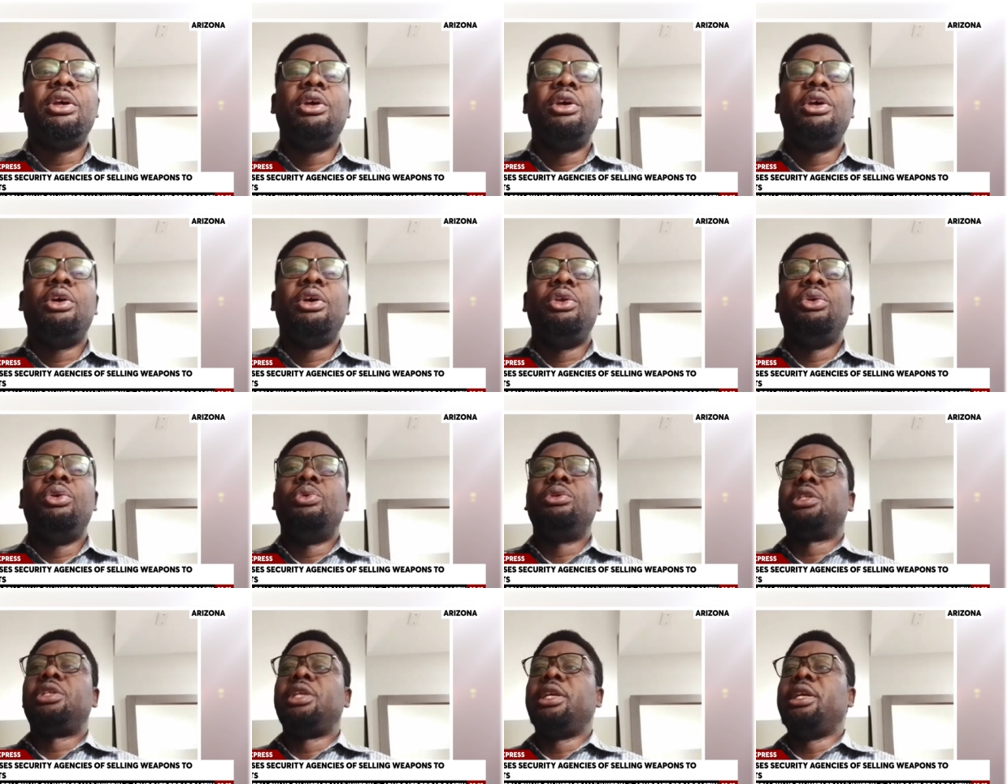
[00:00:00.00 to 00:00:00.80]
you would
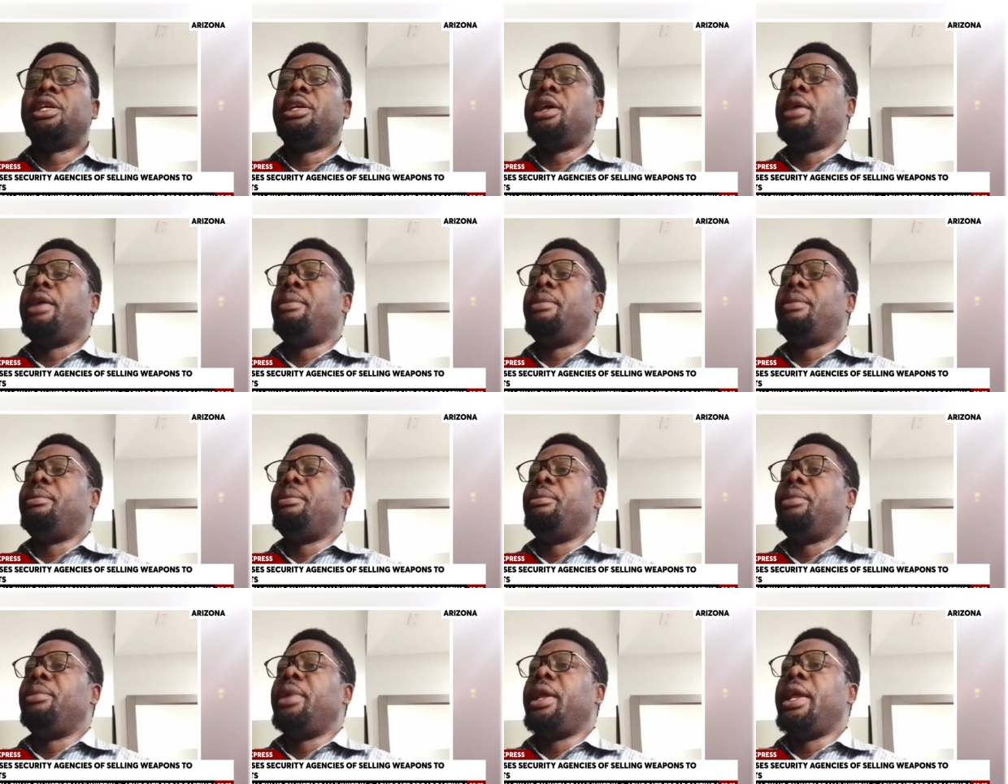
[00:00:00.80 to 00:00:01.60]
see um,
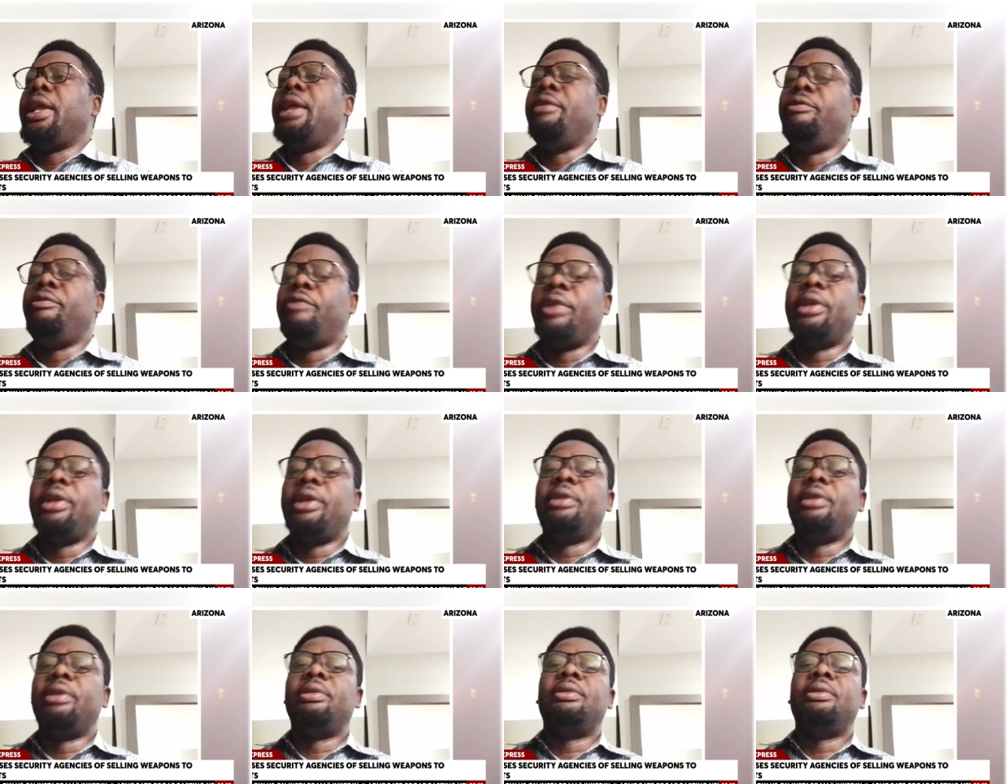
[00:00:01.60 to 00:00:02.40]

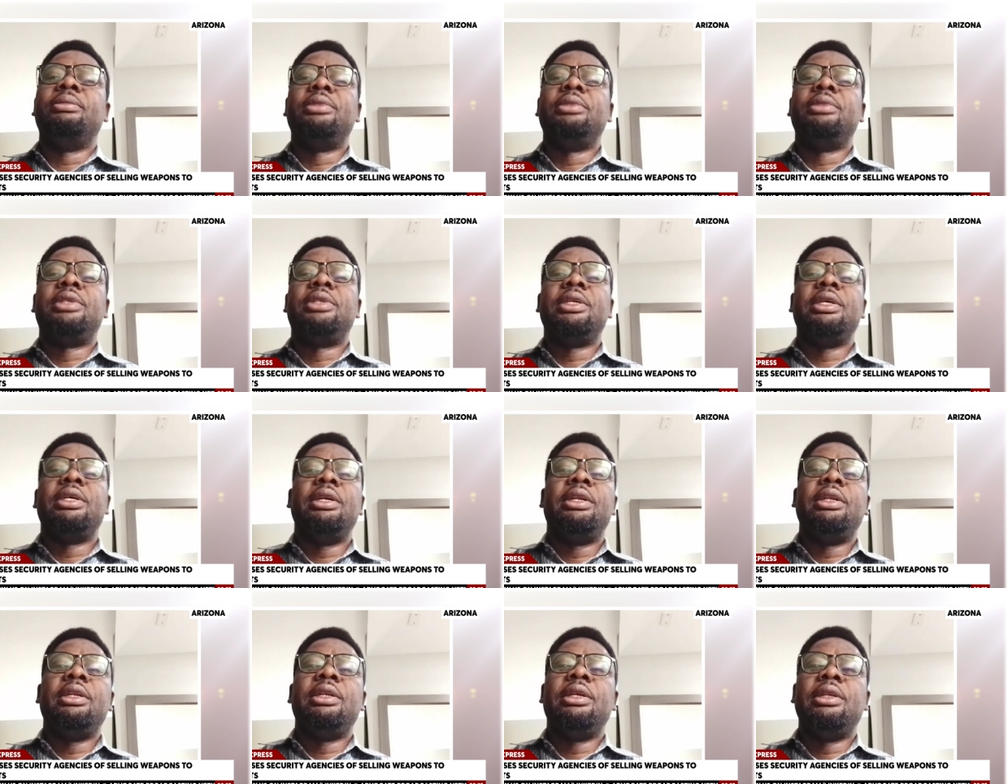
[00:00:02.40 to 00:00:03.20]
even The, the,
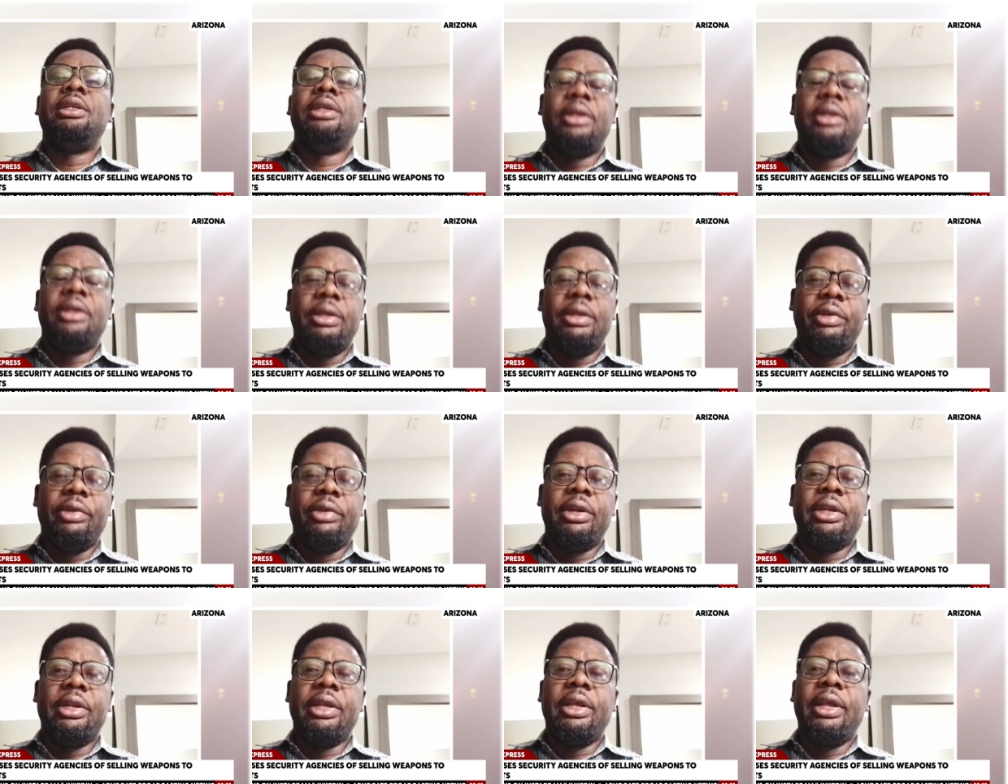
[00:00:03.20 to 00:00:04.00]
the, the even
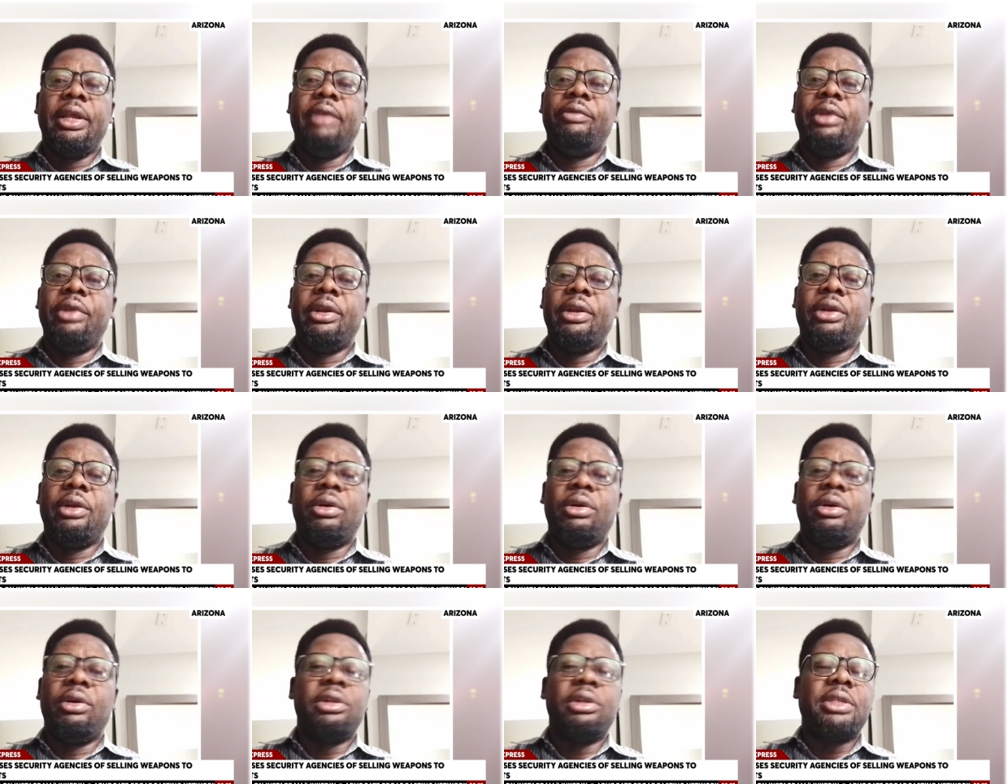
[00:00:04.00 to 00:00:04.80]
the even the not
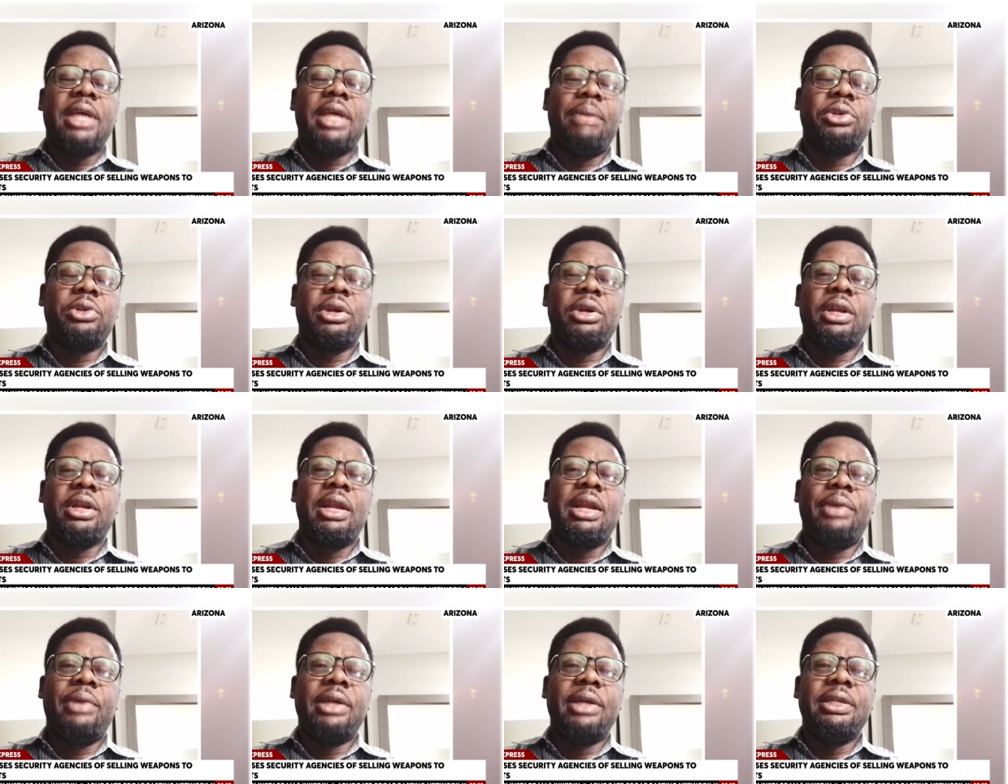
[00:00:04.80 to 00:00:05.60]
I'm not talking
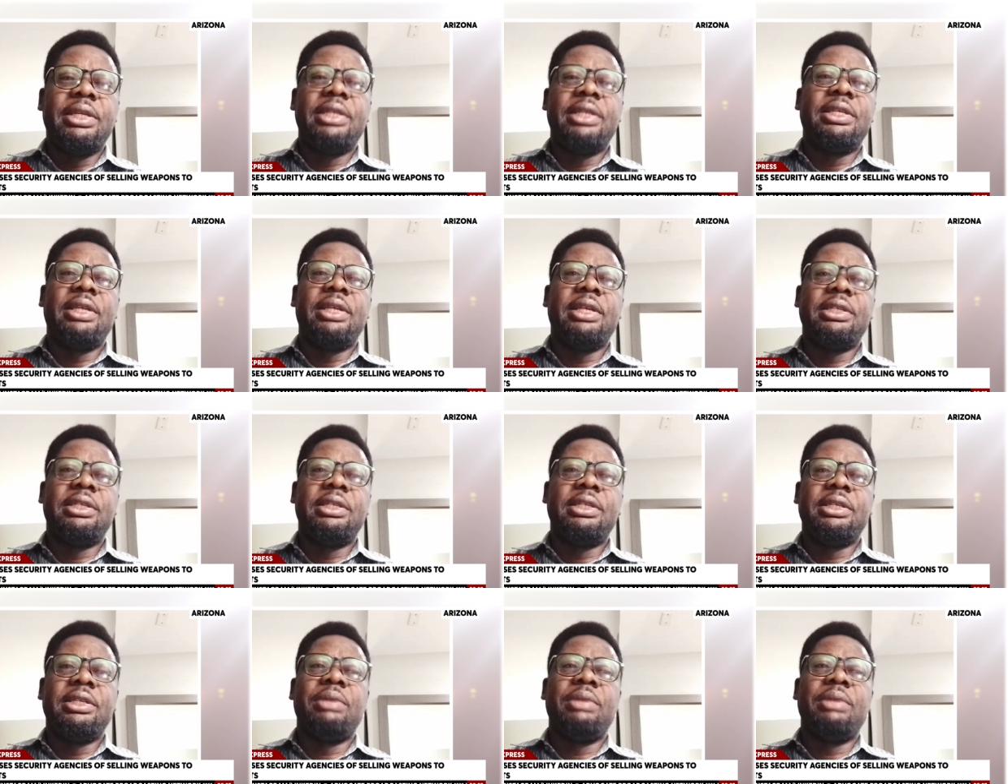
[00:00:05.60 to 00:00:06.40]
about the dissidents
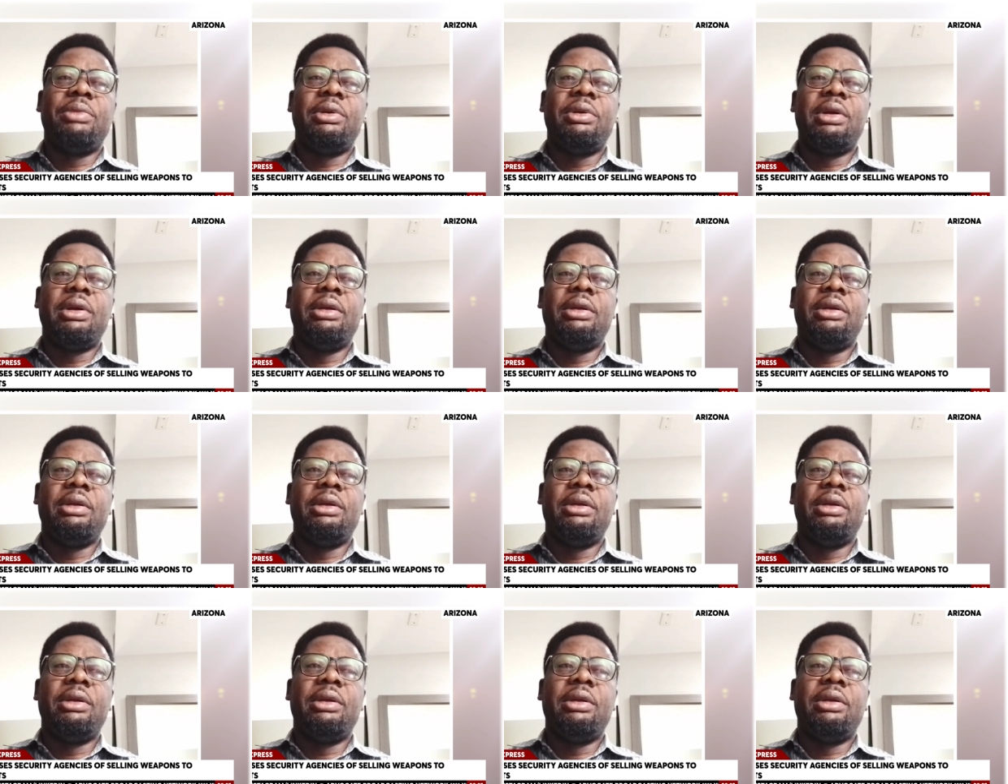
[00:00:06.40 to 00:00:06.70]
this time around.